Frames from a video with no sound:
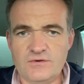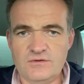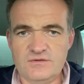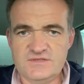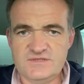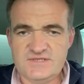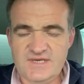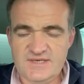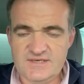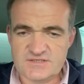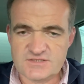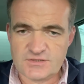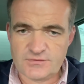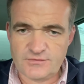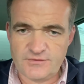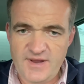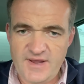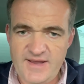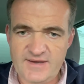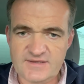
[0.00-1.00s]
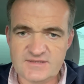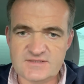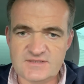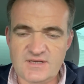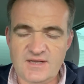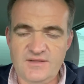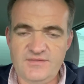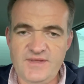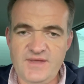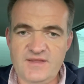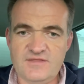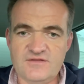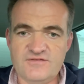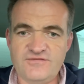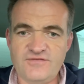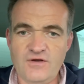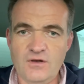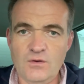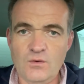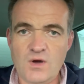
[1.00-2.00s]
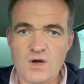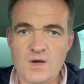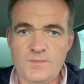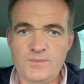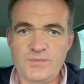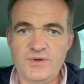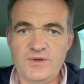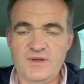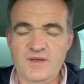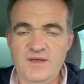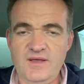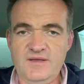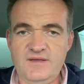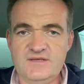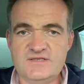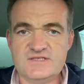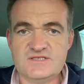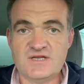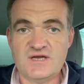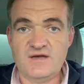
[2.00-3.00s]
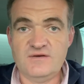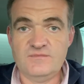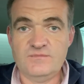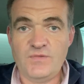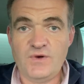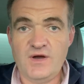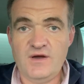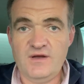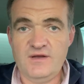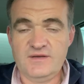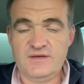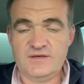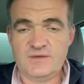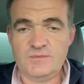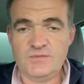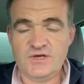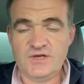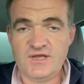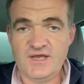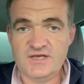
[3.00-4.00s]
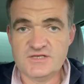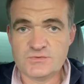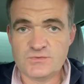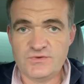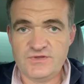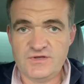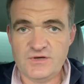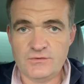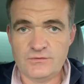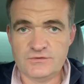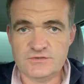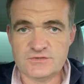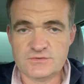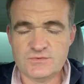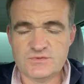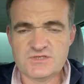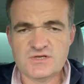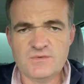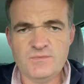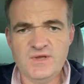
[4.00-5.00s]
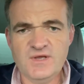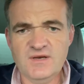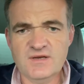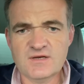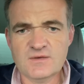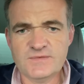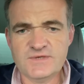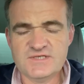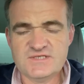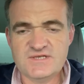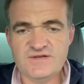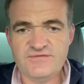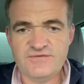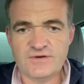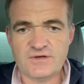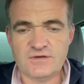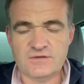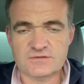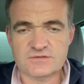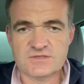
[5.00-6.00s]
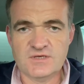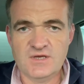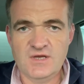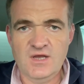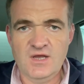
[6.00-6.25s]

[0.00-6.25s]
the data is correct, and then the follow-up is done by communication with the owners, which can be a little bit difficult.